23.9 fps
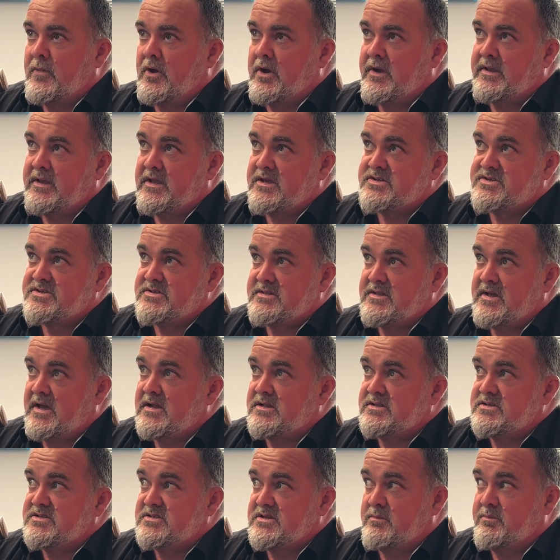guess
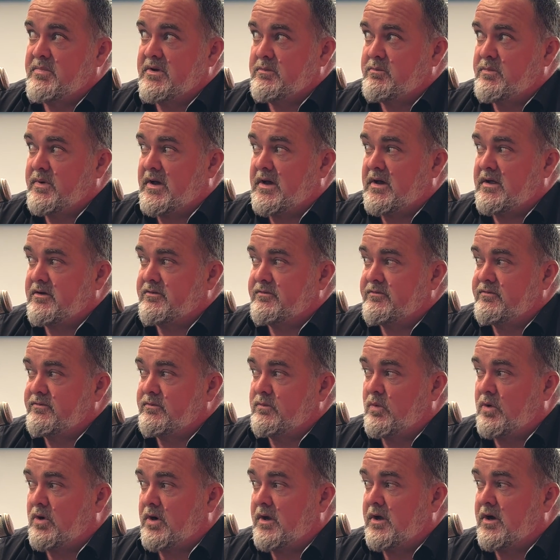that's a big part of
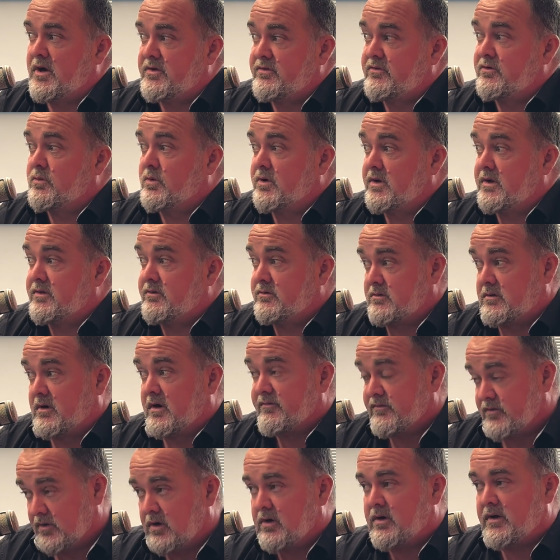why I do what I do.
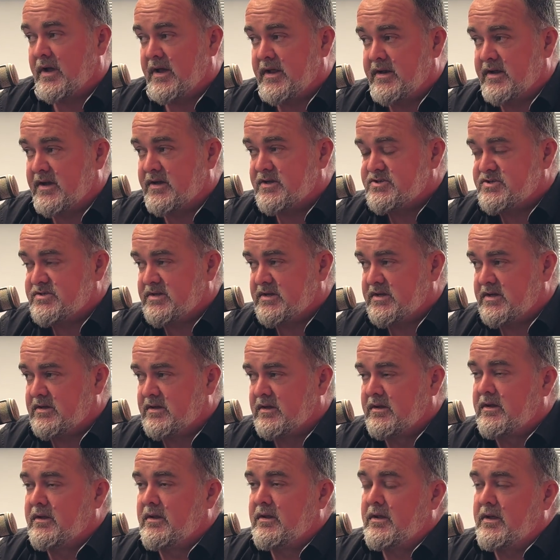I've got ADHD,
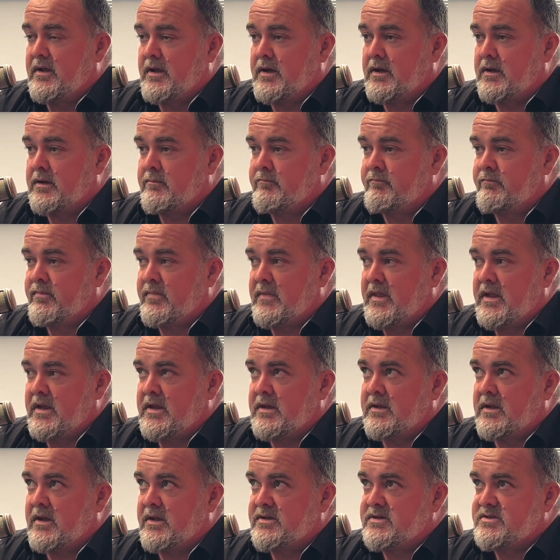
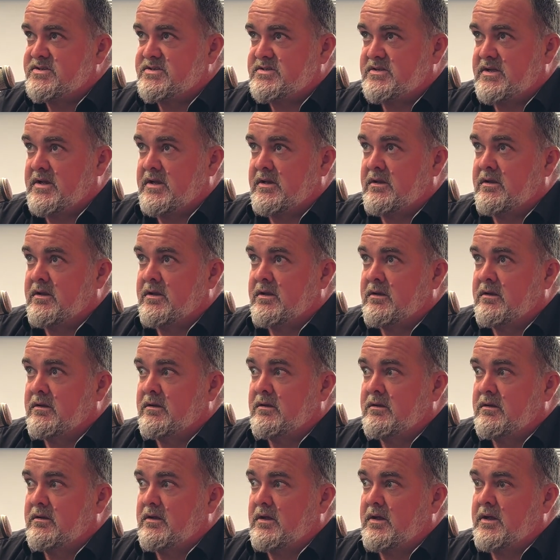and
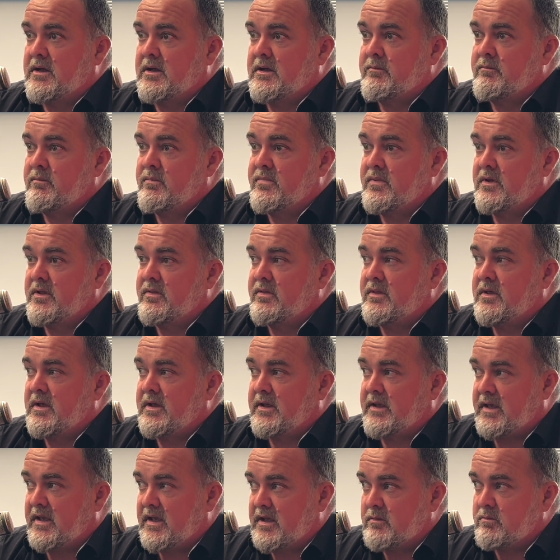understanding that there
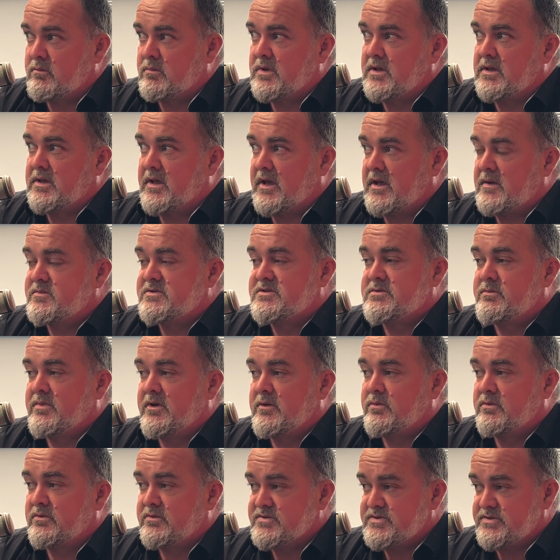can be gaps in
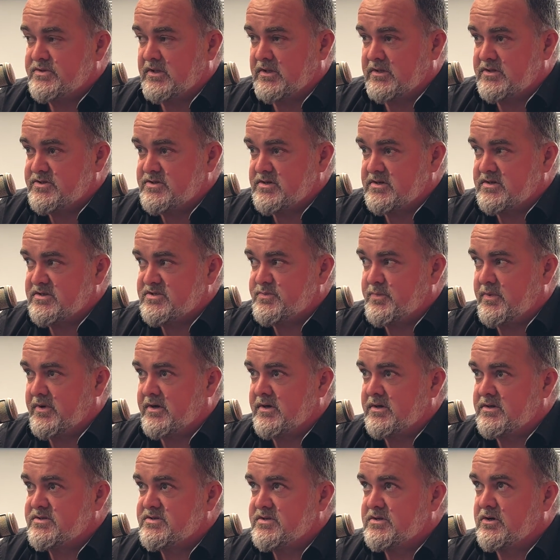people's knowledge and
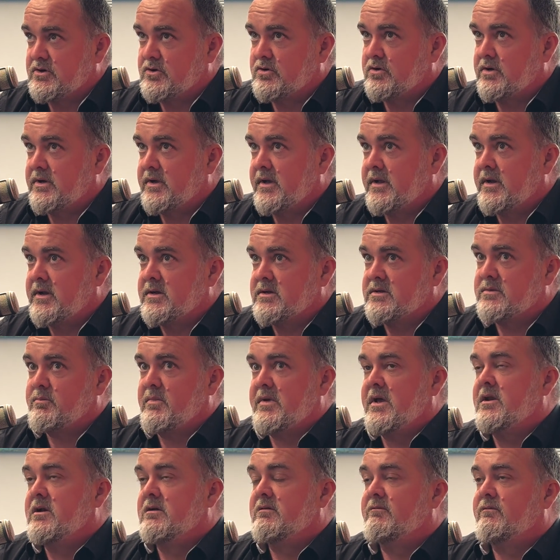experience, and creating
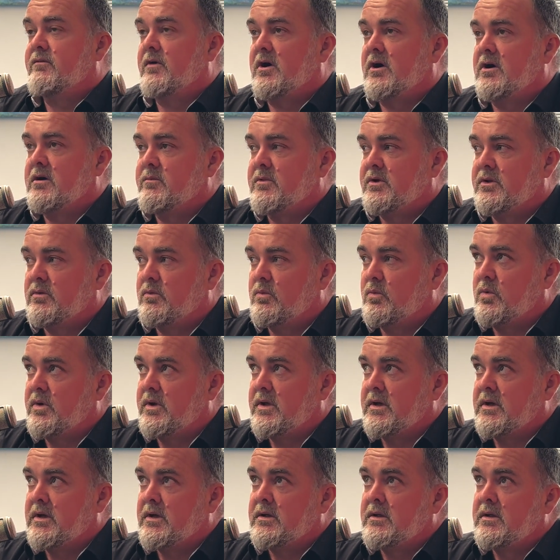an environment
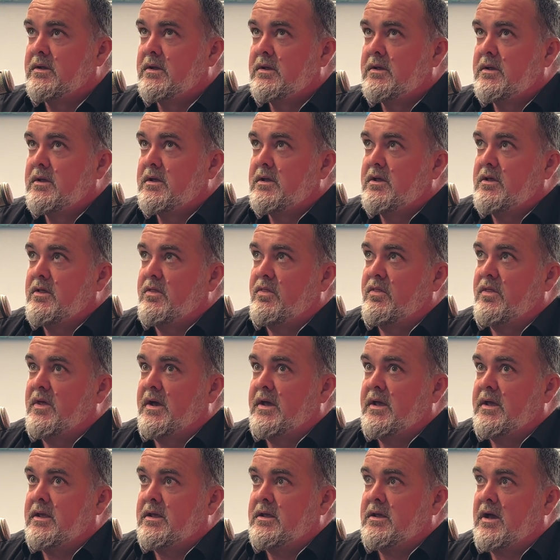where
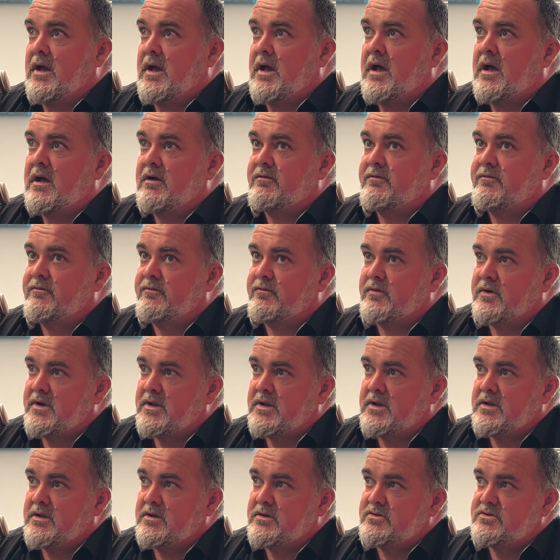they are
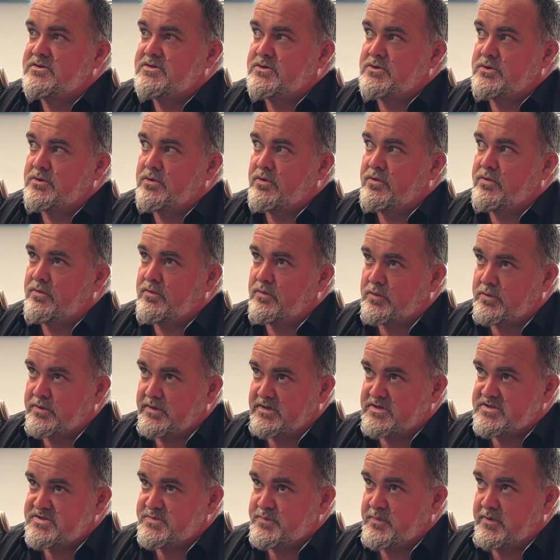free to thought
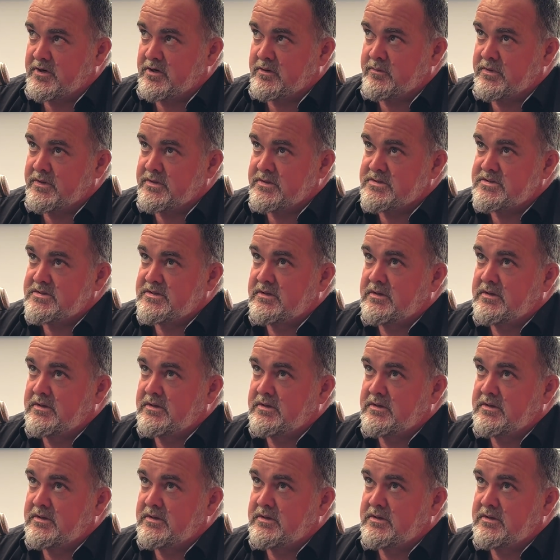experiment